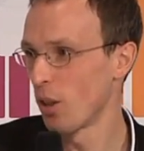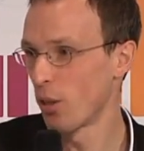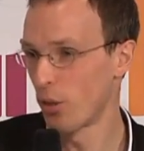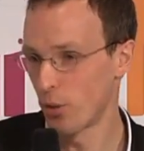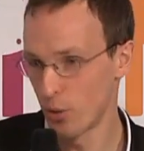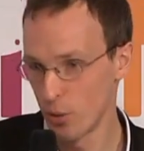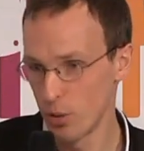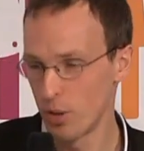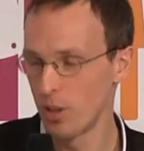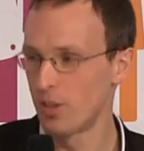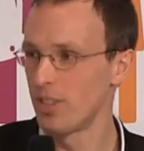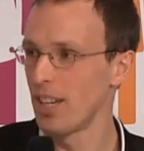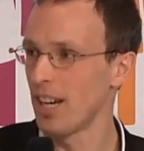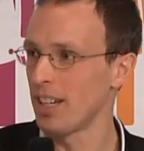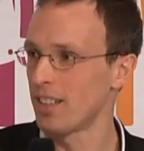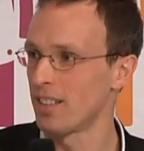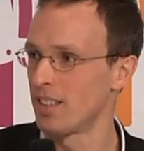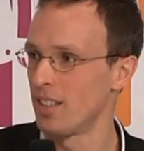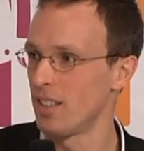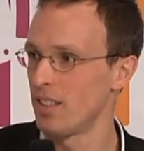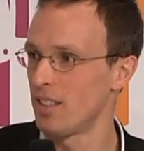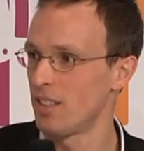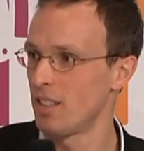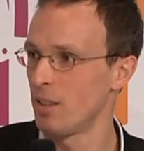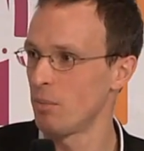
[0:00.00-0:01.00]
through the tax
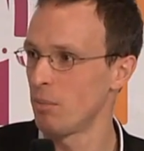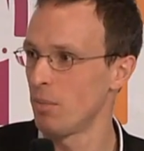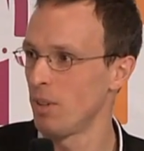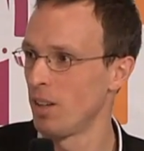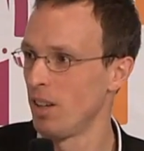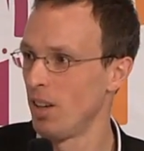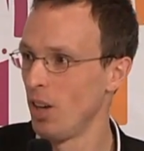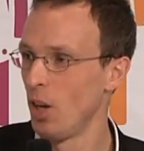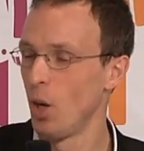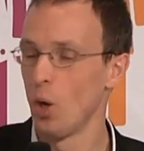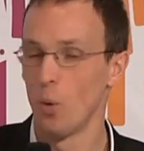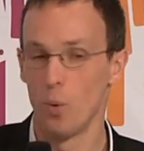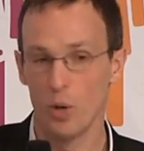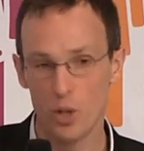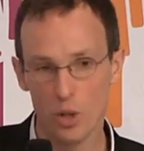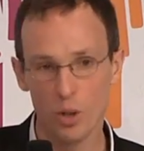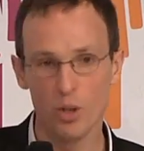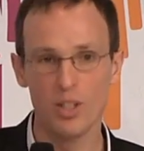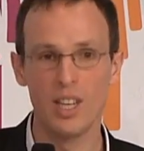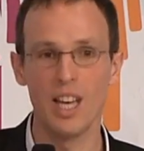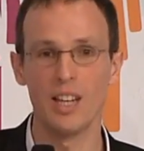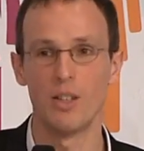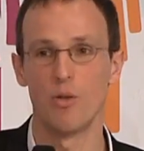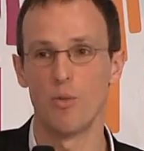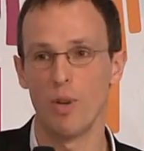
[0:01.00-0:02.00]
system. We
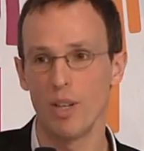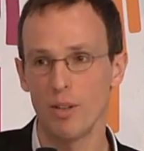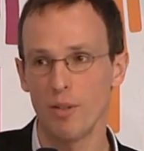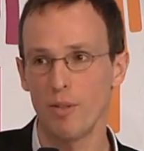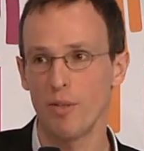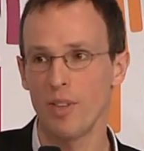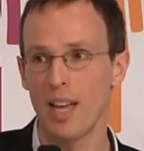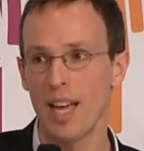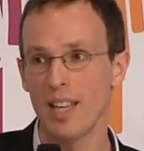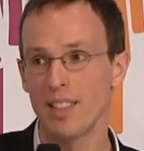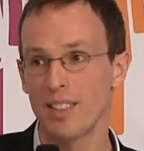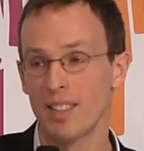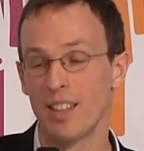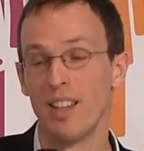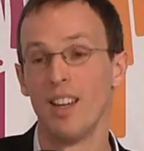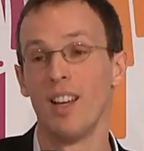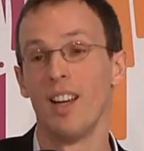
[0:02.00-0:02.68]
should get rid of that.